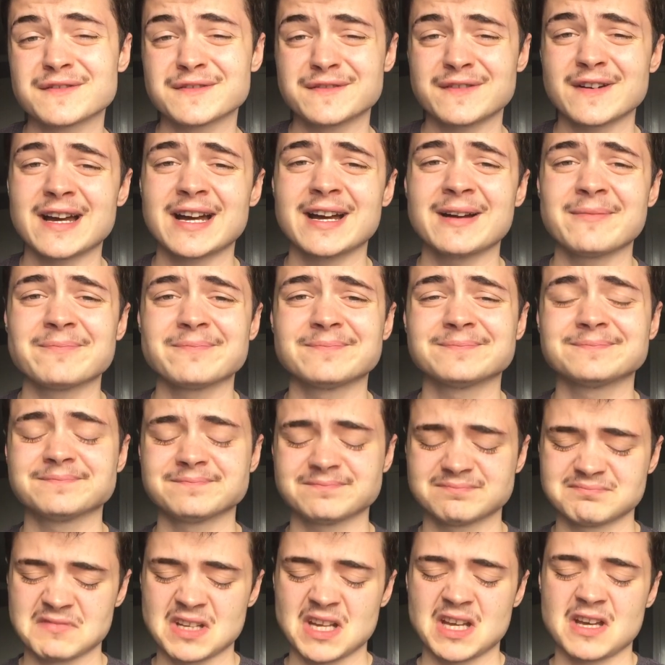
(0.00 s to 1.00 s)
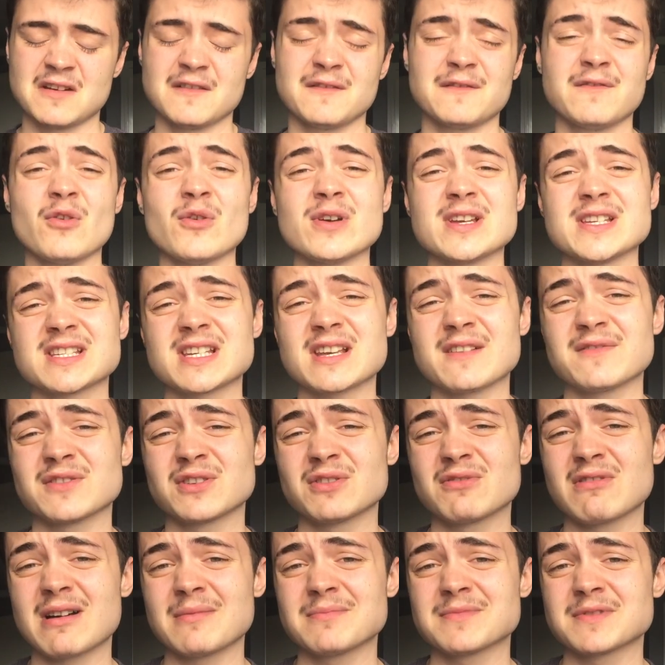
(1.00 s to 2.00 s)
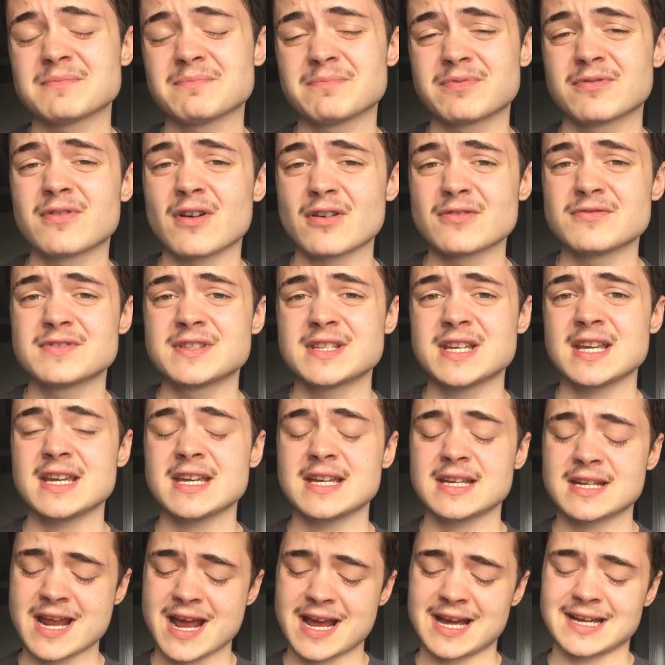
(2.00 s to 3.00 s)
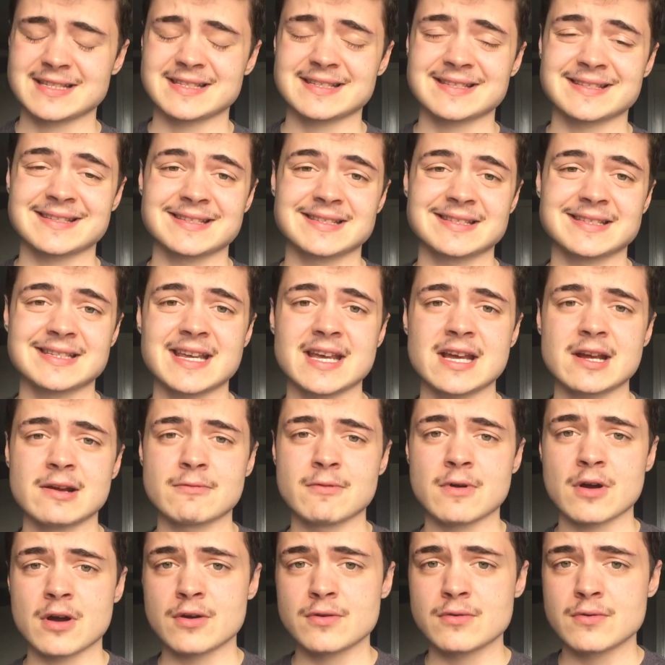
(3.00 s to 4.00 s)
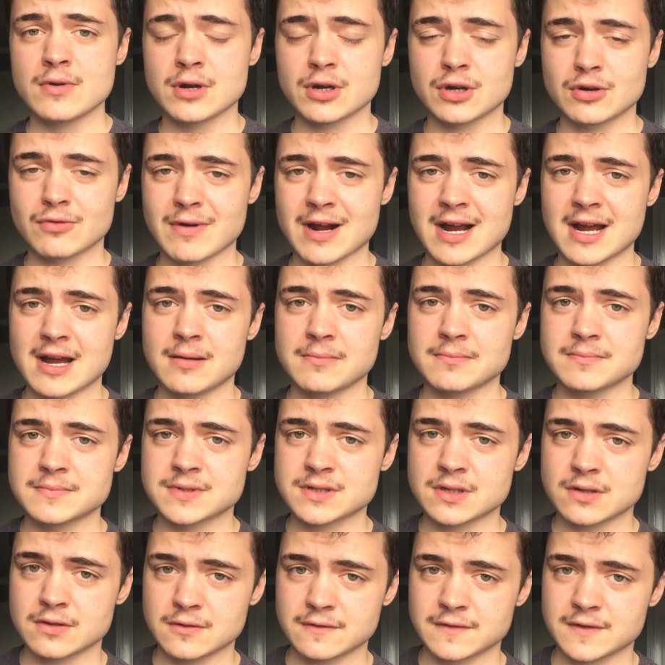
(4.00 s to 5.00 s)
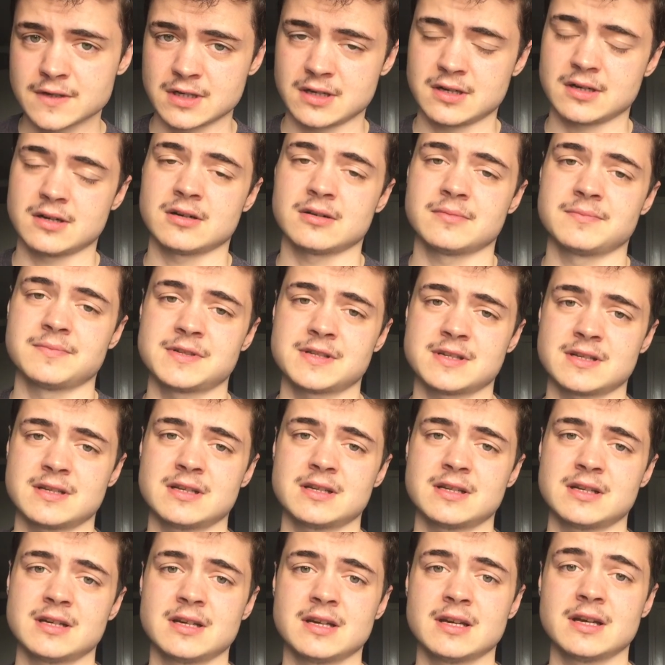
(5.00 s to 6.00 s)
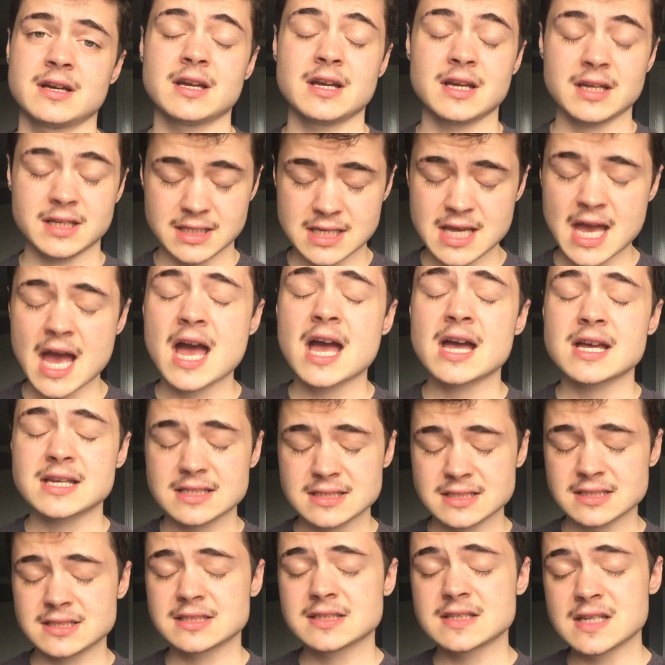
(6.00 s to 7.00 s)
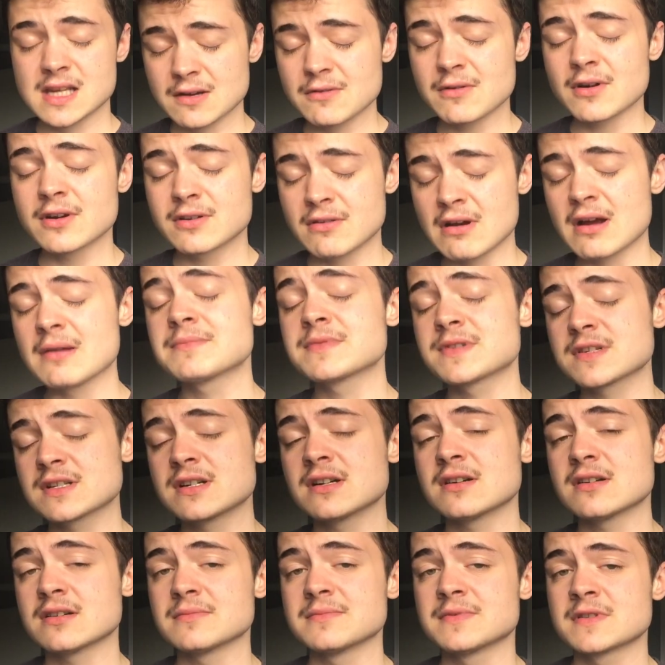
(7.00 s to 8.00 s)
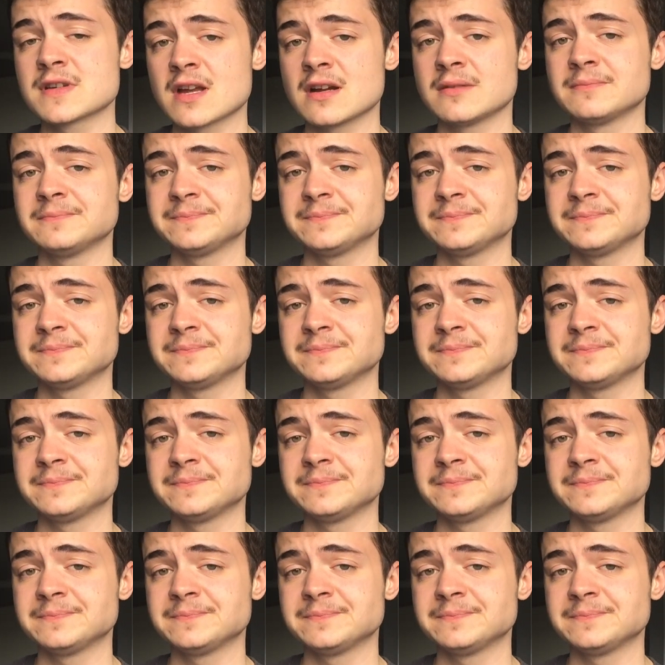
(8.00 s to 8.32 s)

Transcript: fat, 47 grams of protein, and 0 grams of carbs. Yeah, 0 grams of carbs.